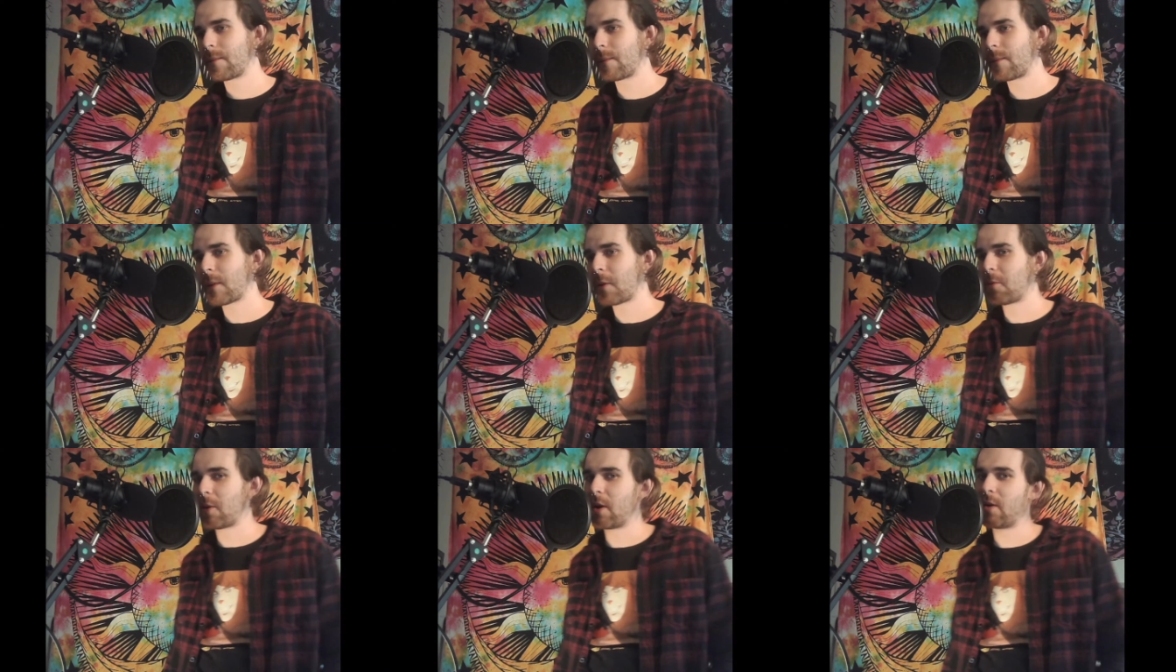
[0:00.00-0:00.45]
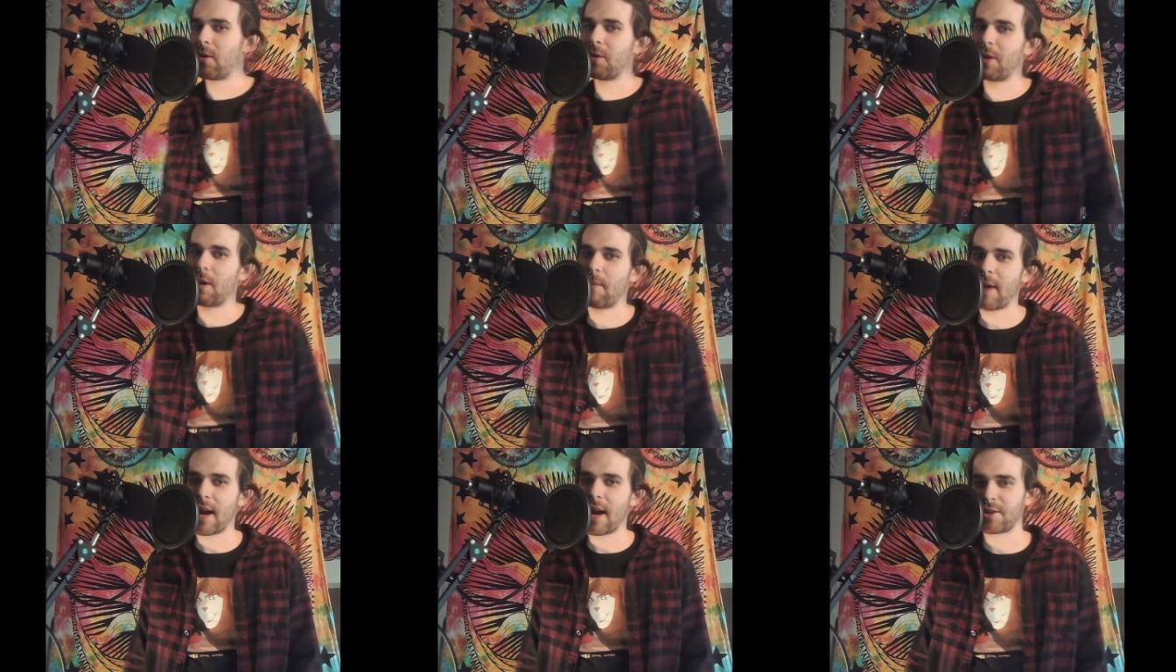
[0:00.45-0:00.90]
Wait, hold
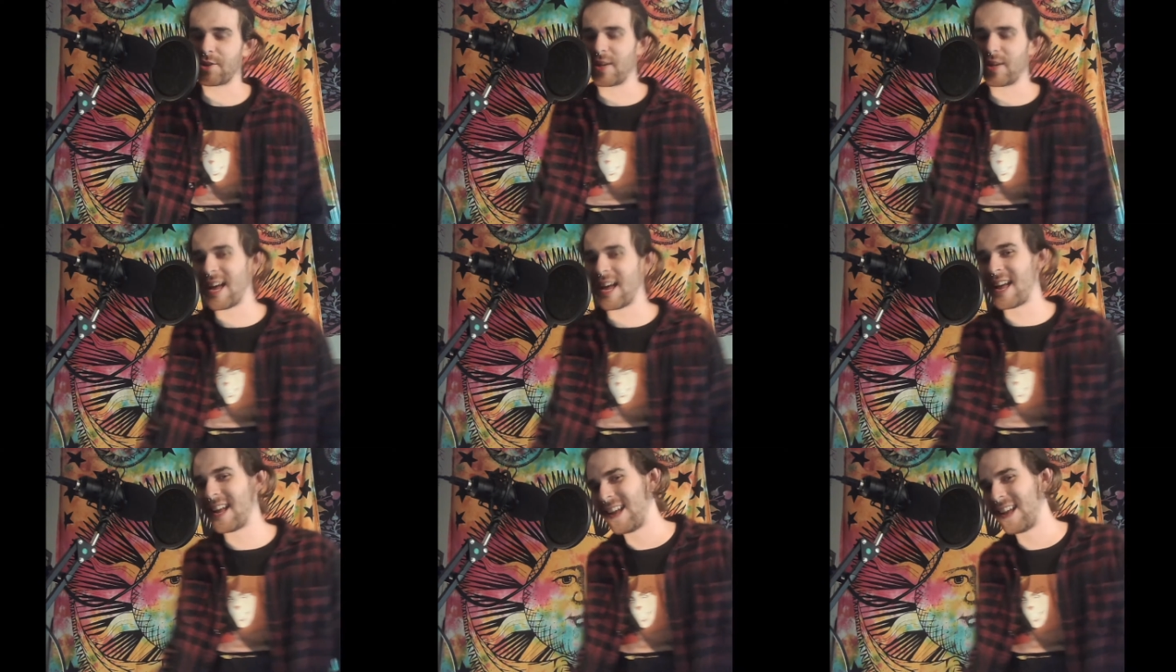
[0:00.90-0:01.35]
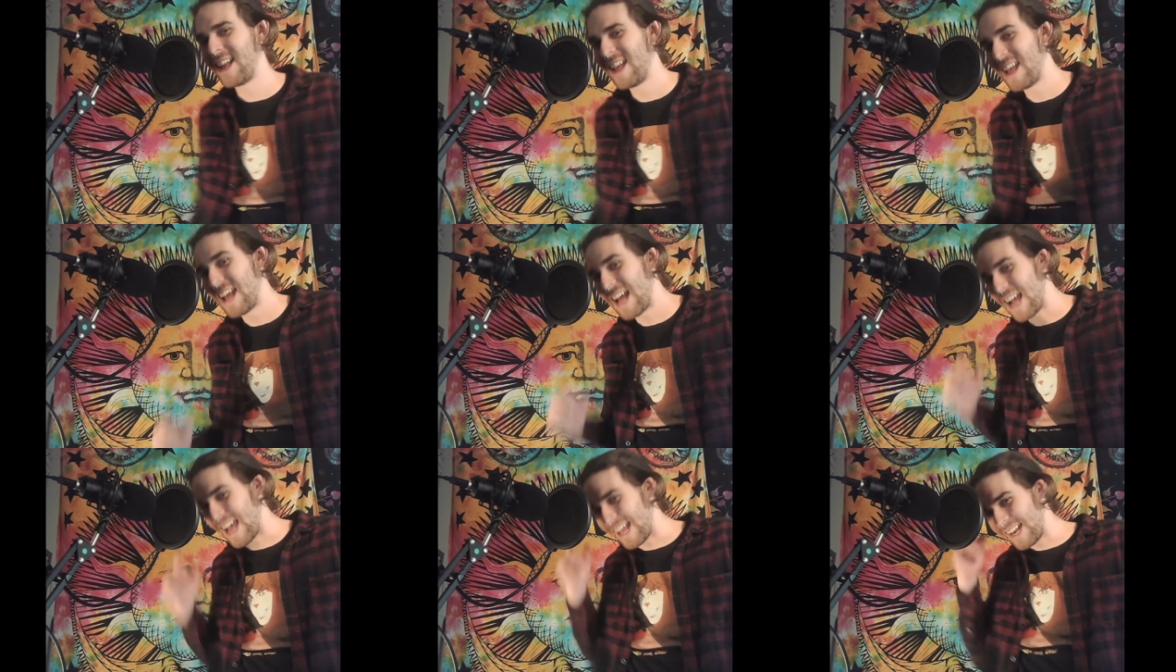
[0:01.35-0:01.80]
up, actually.
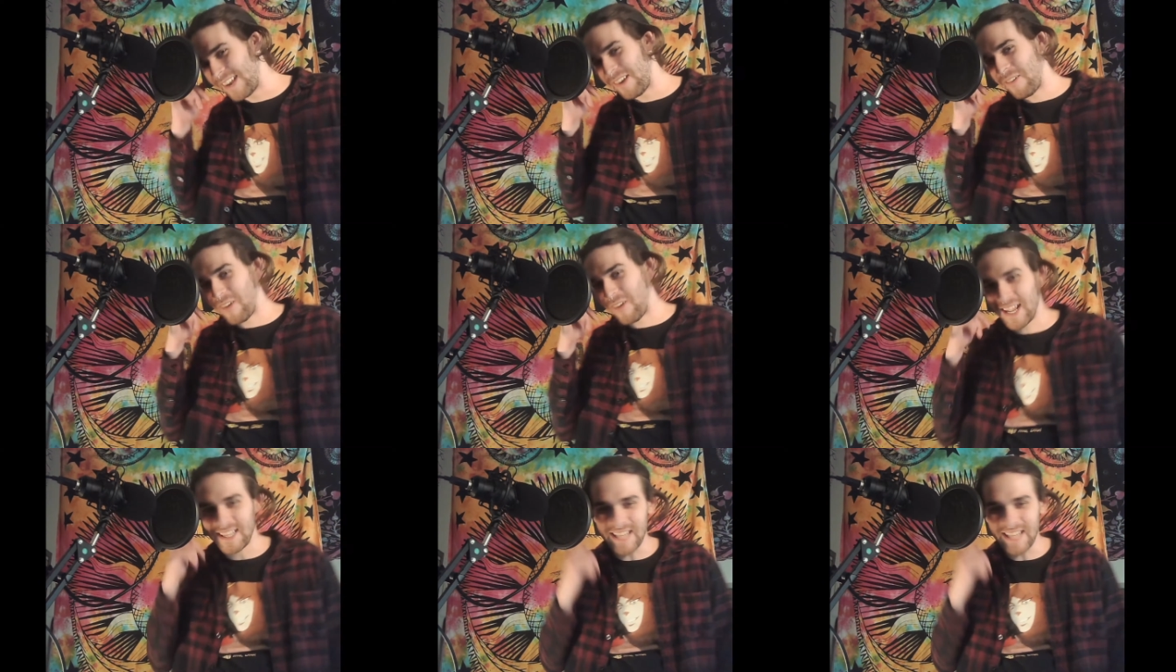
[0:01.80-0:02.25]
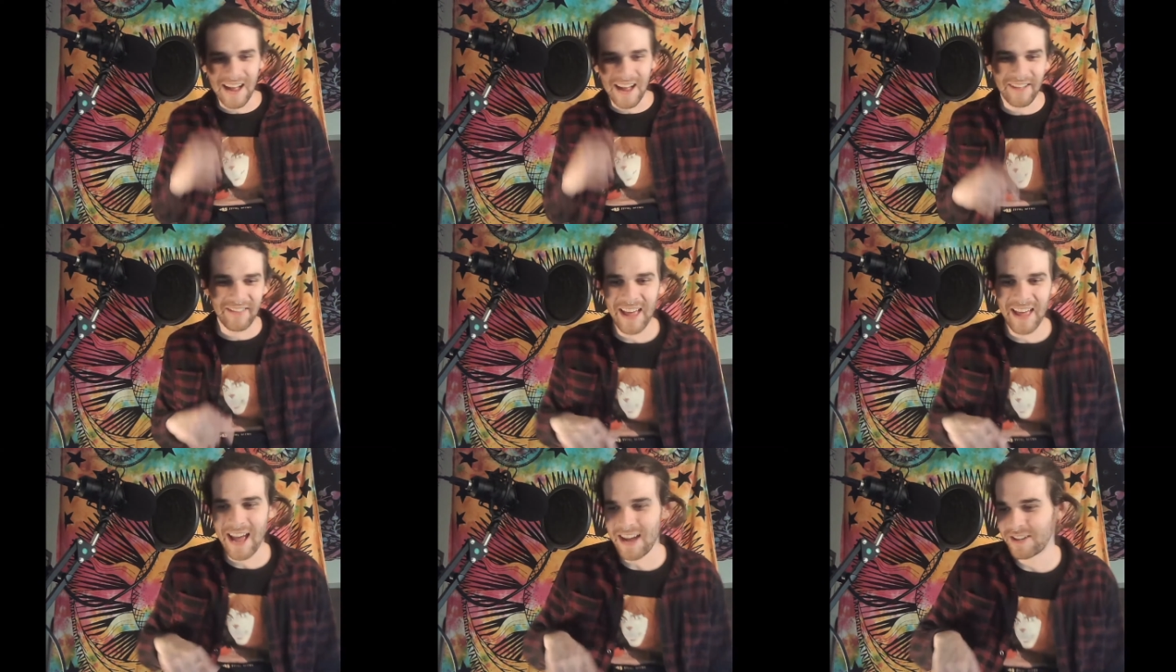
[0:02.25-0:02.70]
I didn't write
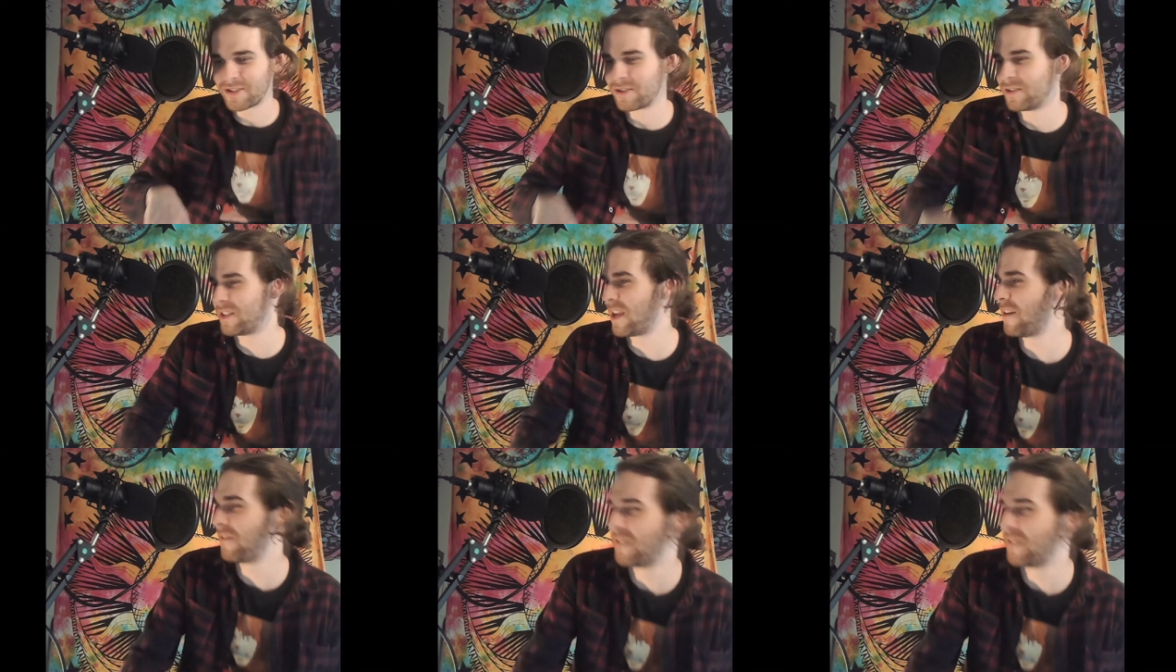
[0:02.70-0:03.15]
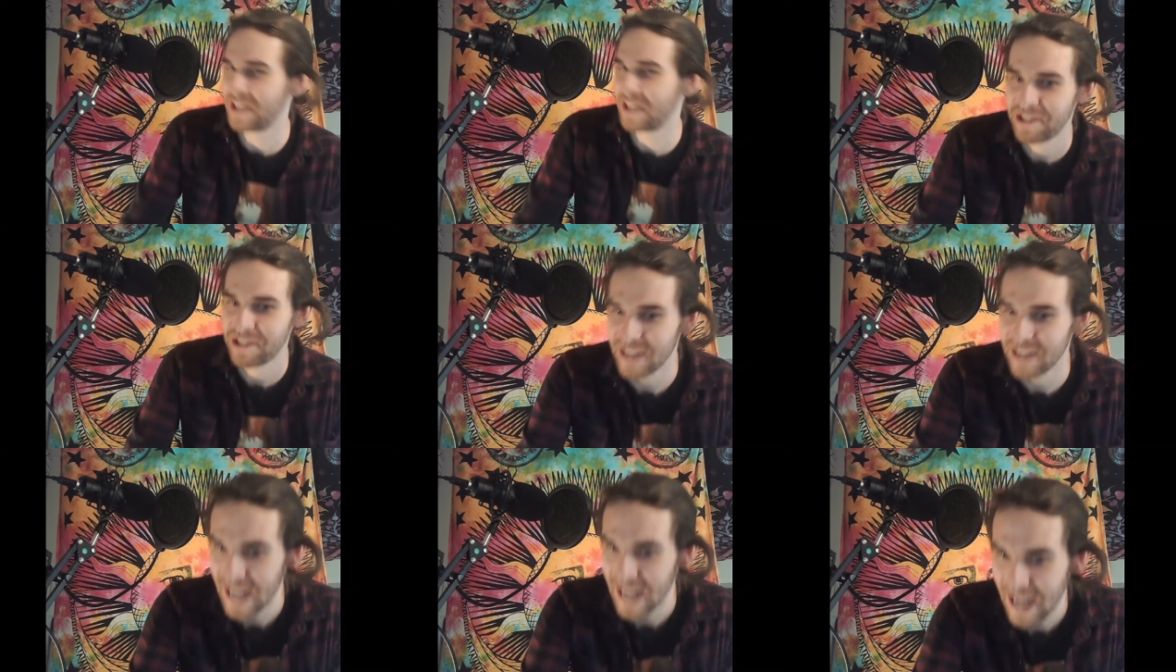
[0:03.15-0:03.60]
down the actual
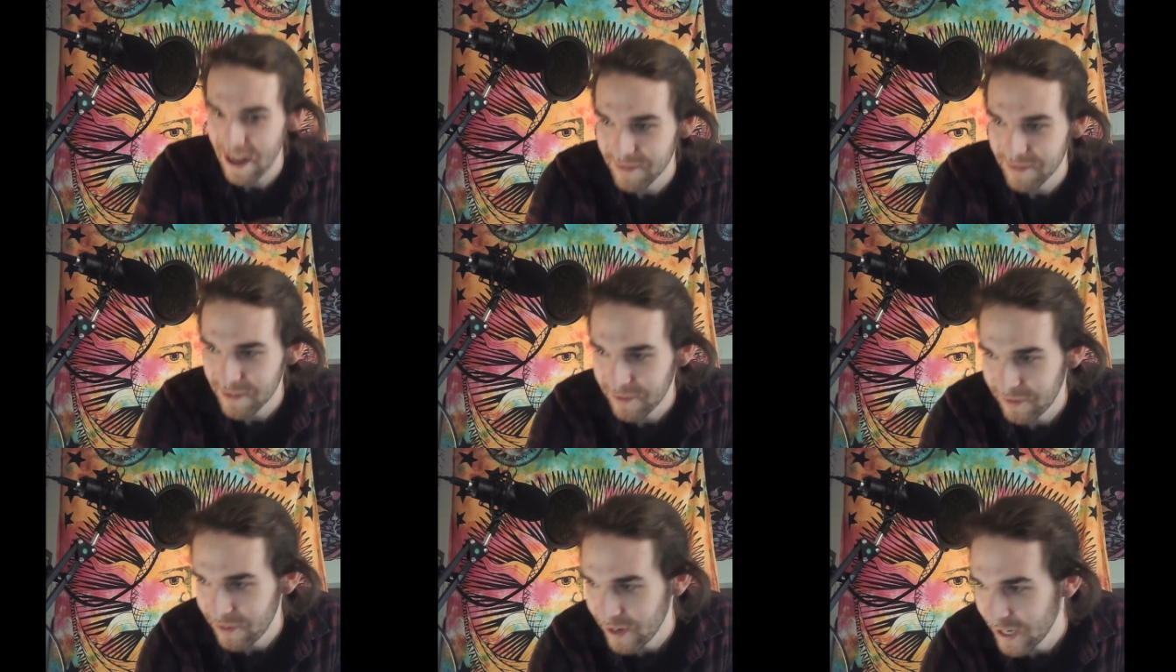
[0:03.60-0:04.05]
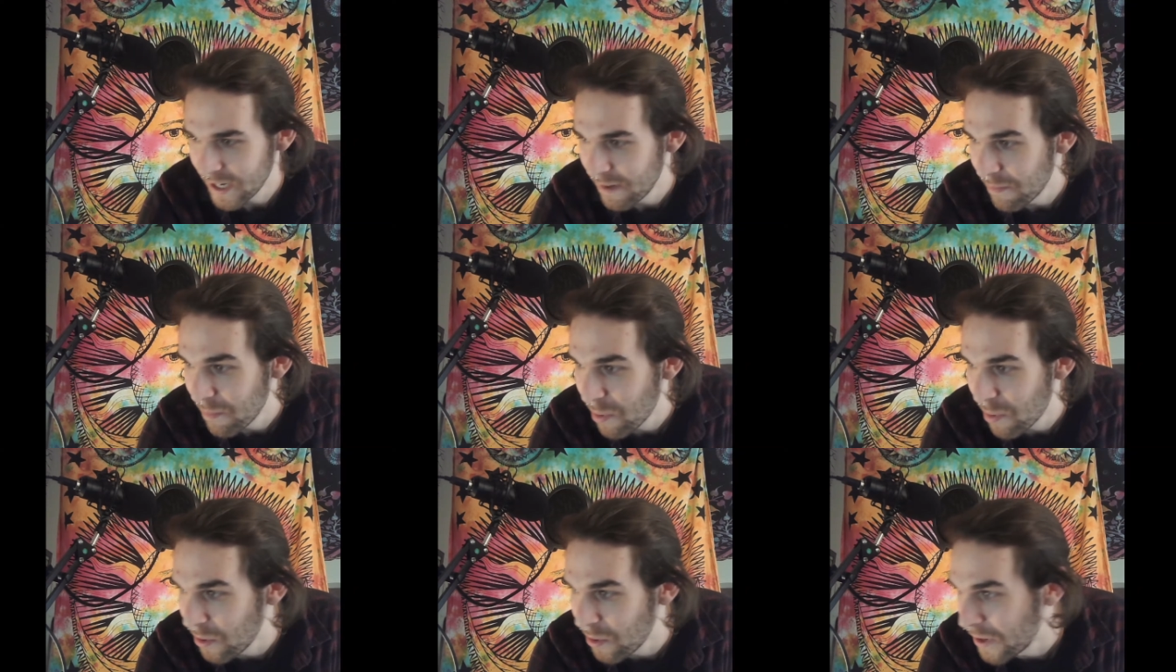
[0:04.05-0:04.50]
definition. I have to
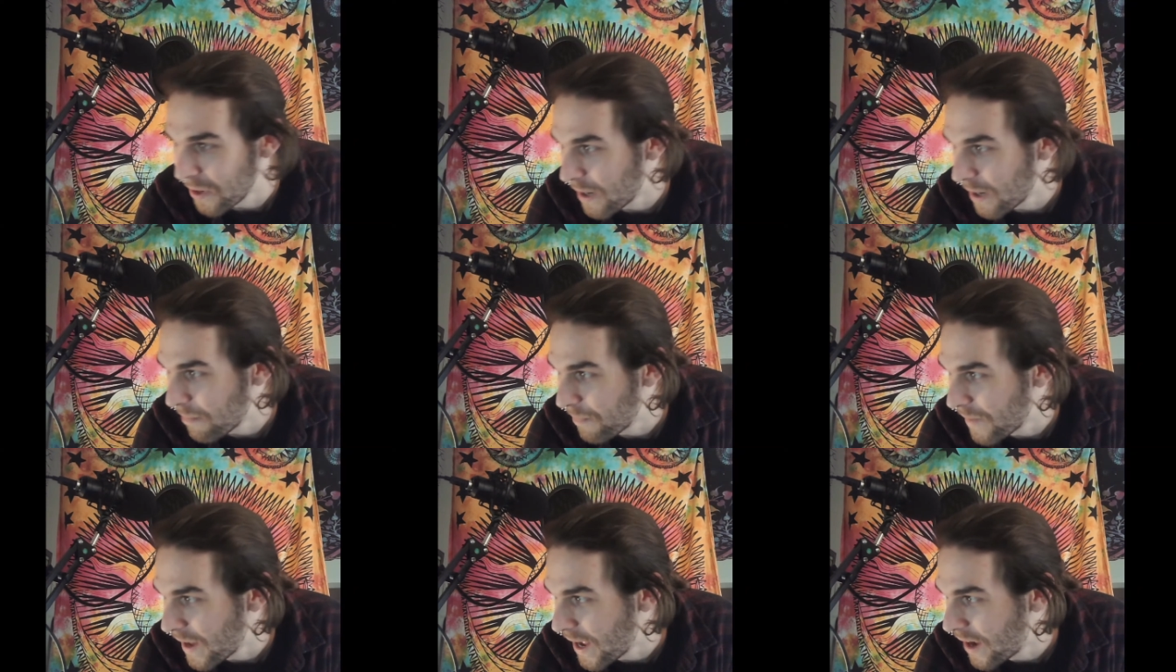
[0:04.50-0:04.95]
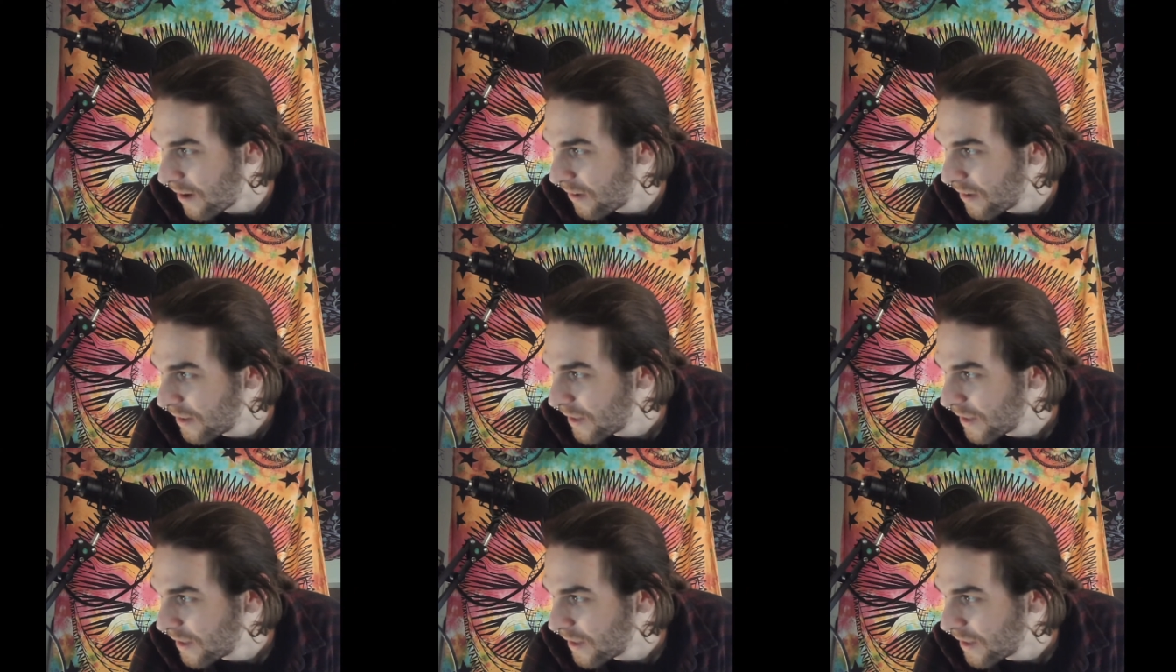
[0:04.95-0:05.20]
freaking pull it up now.